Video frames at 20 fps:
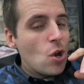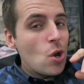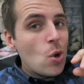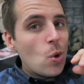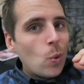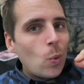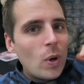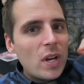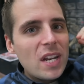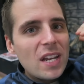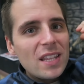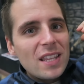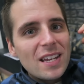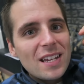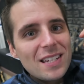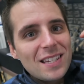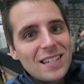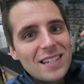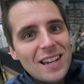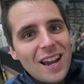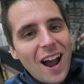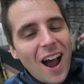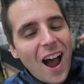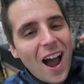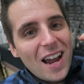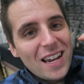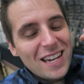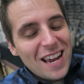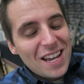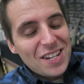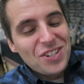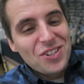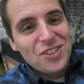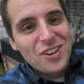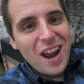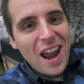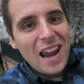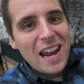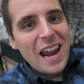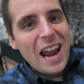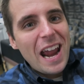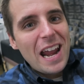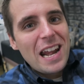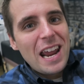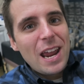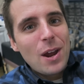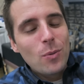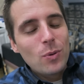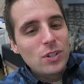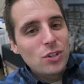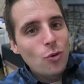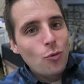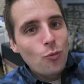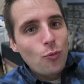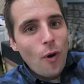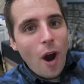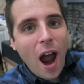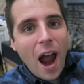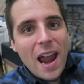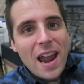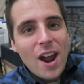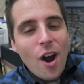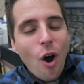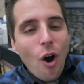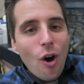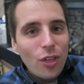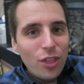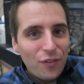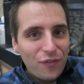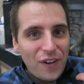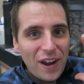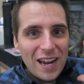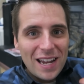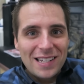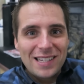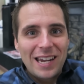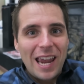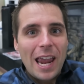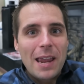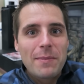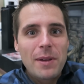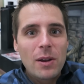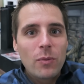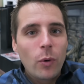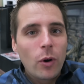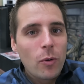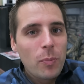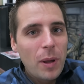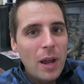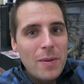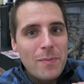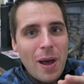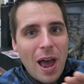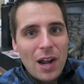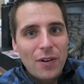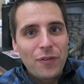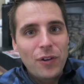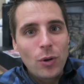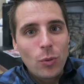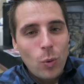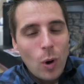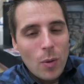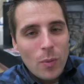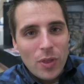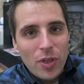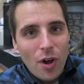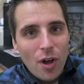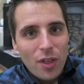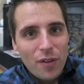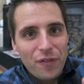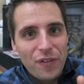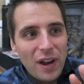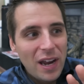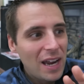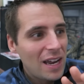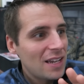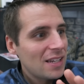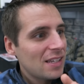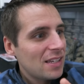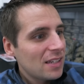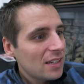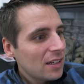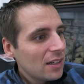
Yeah. We did this yesterday and it was a riot. All the fans came in. We were playing Battlefield 1 with all the fans.